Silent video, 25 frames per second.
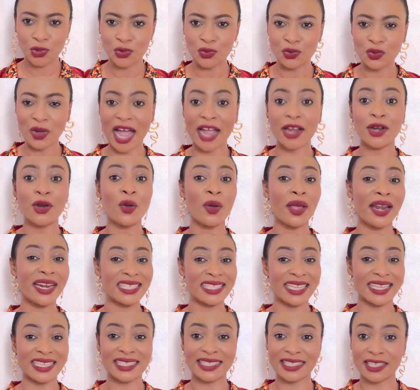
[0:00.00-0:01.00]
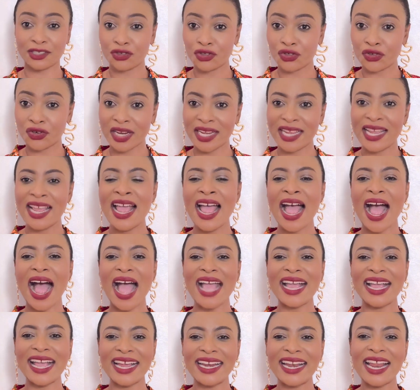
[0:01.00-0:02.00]
to. I know it is a citric.
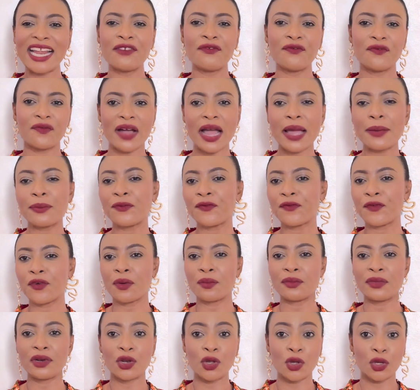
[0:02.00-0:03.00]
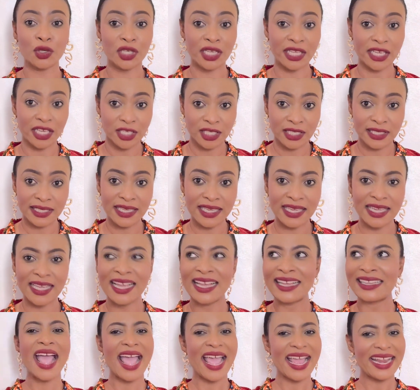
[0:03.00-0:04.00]
I get that vibe from Leau D'Issey,
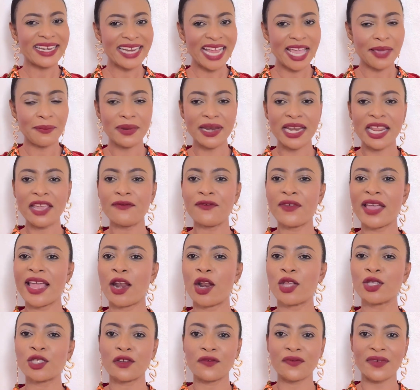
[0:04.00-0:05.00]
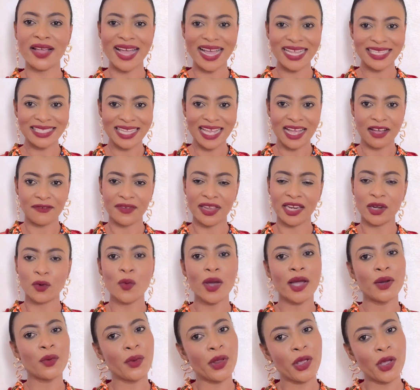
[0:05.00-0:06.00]
and I believe a lot of us have in
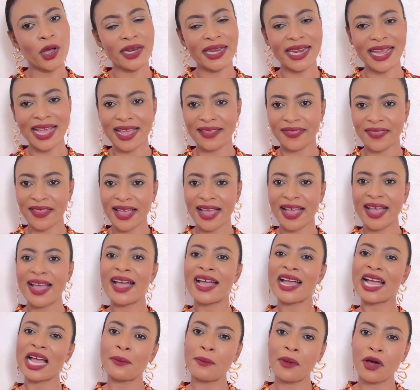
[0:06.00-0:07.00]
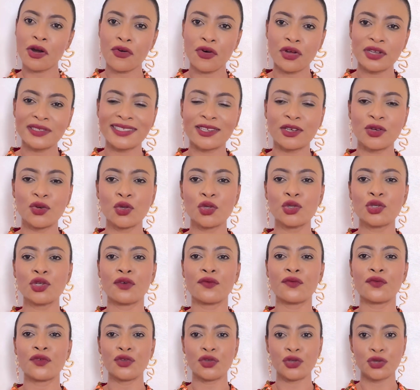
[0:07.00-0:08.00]
one way or the other come across the note
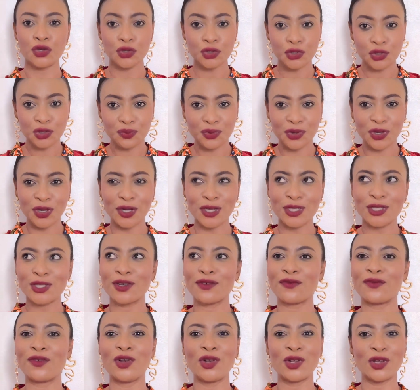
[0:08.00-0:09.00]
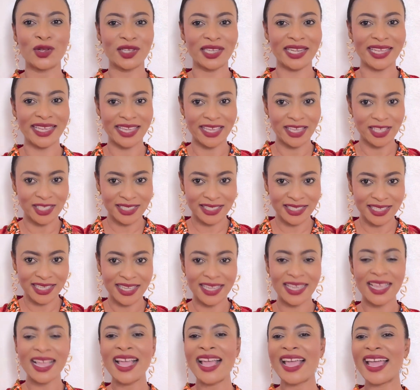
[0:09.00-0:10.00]
of yuzu because of Leau
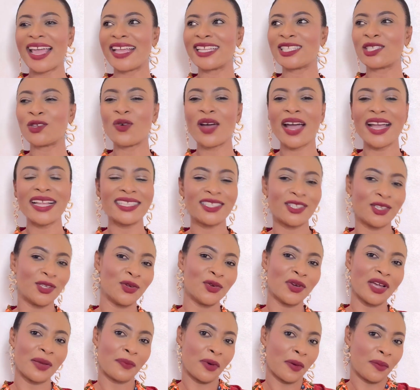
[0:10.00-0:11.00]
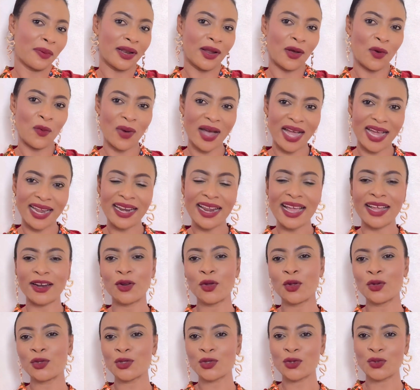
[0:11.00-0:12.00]
D'Issey. It's quite a popular one, an
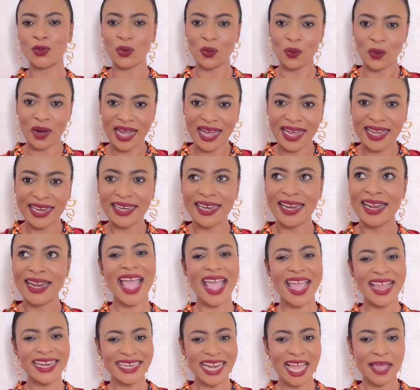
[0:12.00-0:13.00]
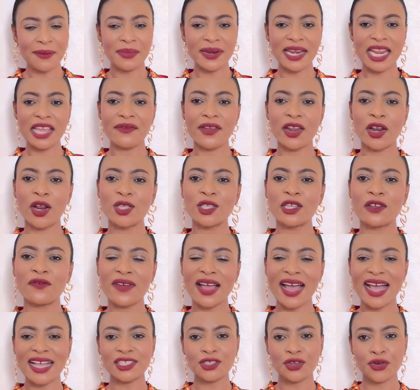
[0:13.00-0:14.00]
old school one. And I believe a lot of
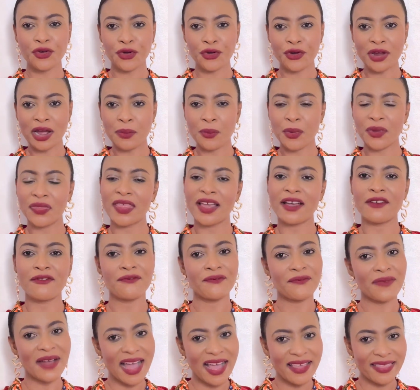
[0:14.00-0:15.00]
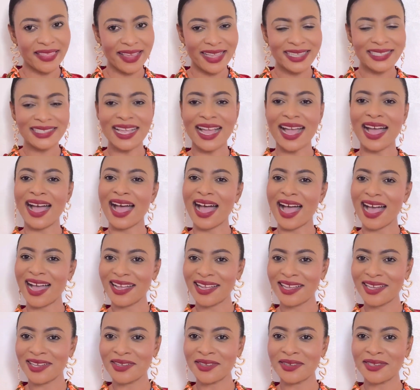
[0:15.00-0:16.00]
us grew up with our fathers, our
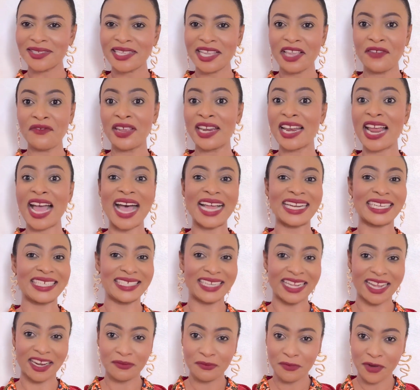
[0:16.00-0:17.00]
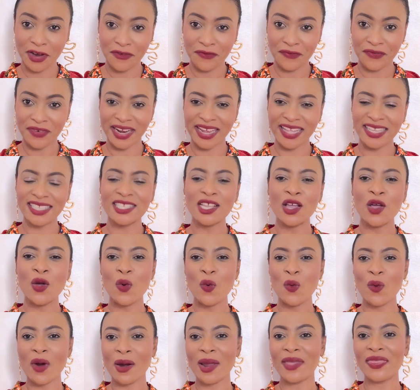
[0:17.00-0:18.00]
uncles, even our then boyfriends
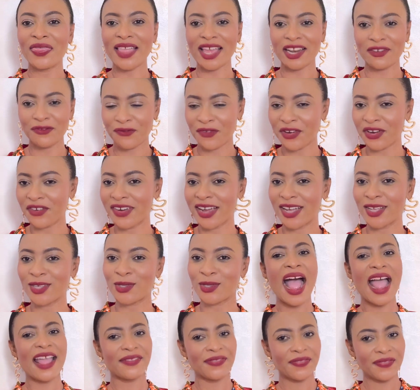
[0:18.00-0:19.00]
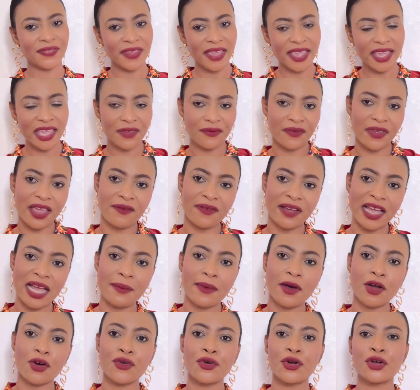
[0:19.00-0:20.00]
wearing that fragrance. I think if you have come
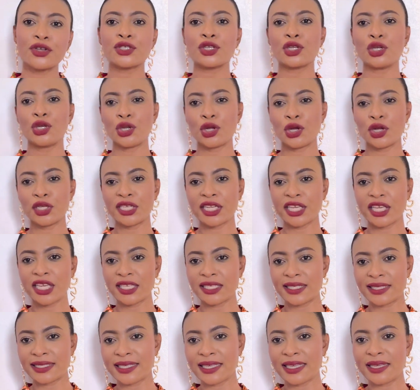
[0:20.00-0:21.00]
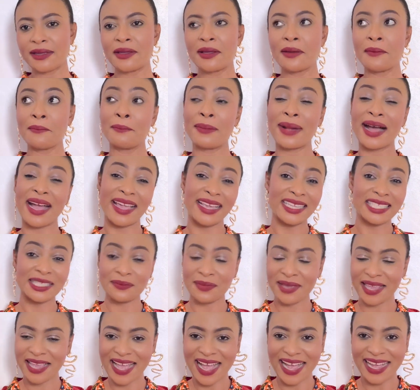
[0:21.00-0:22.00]
across Leau D'Issey by
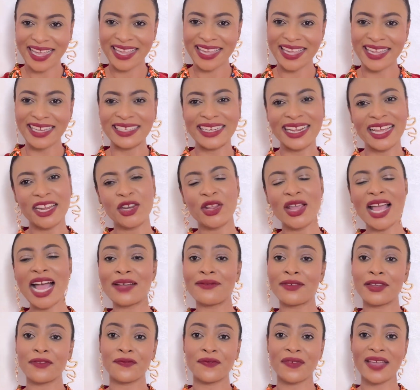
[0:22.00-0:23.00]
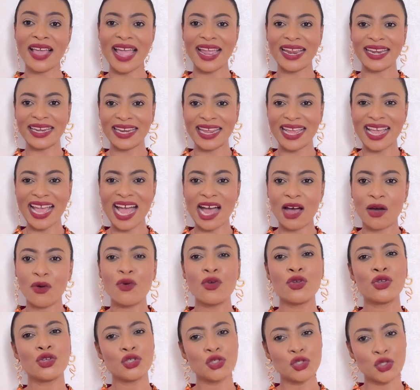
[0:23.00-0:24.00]
Ismiyaki, then you have a fair idea how
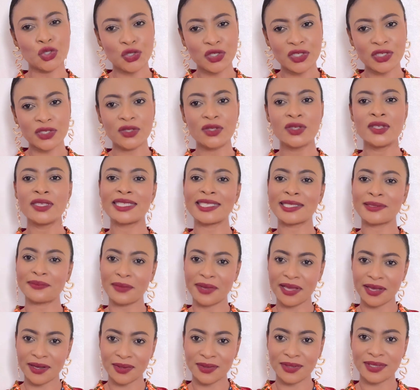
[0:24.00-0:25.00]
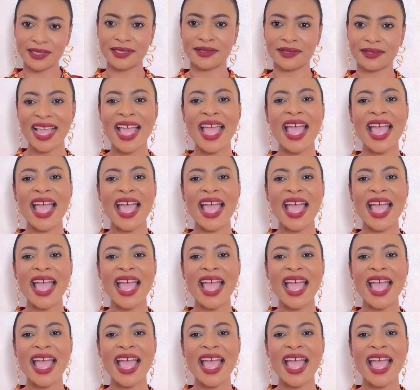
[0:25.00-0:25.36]
yuzu smells.